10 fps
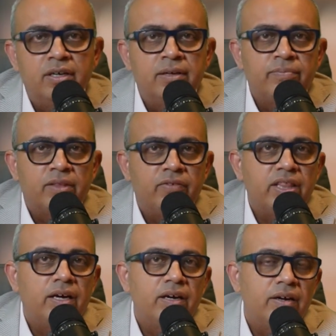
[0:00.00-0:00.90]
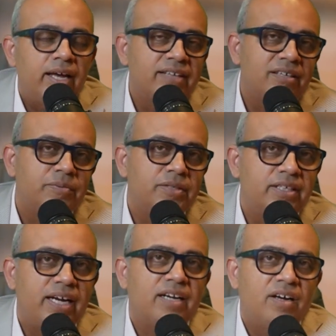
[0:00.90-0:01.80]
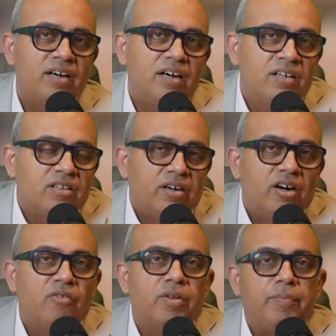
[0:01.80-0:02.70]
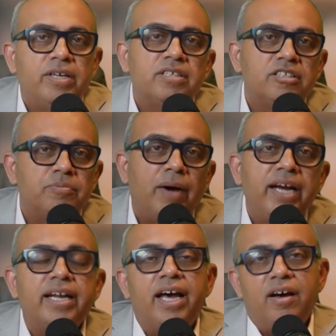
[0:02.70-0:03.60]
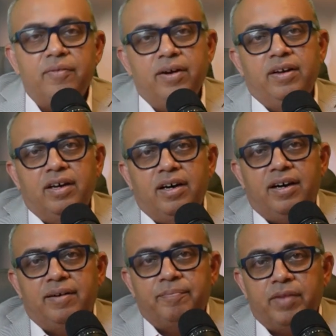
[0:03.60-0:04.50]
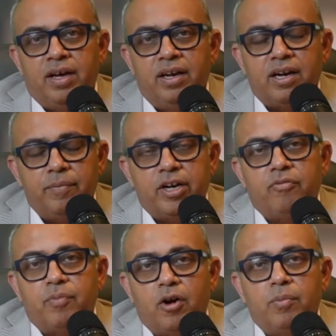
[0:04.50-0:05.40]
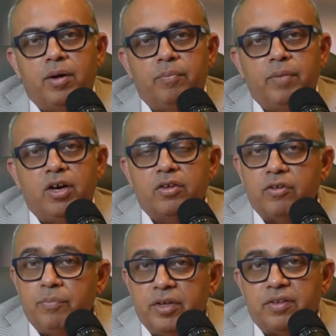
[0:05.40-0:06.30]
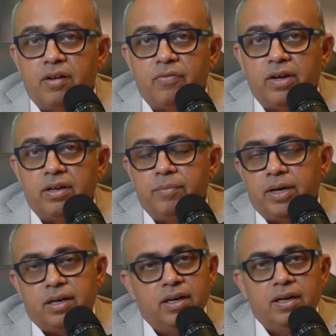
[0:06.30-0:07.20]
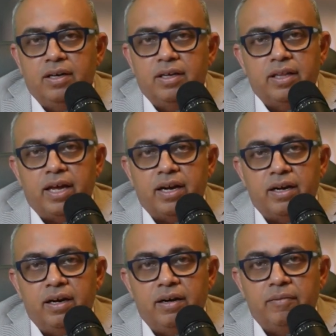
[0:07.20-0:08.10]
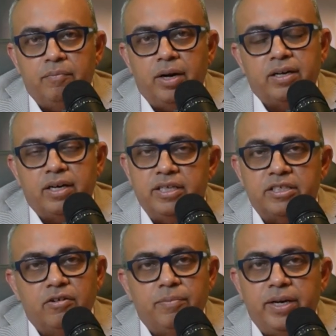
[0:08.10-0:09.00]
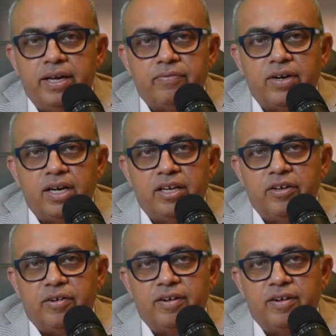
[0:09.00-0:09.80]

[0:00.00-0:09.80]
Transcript: with the exception that a third of the patients might have a little bit of problem because of busulfan, but their blood condition will be definitely cured.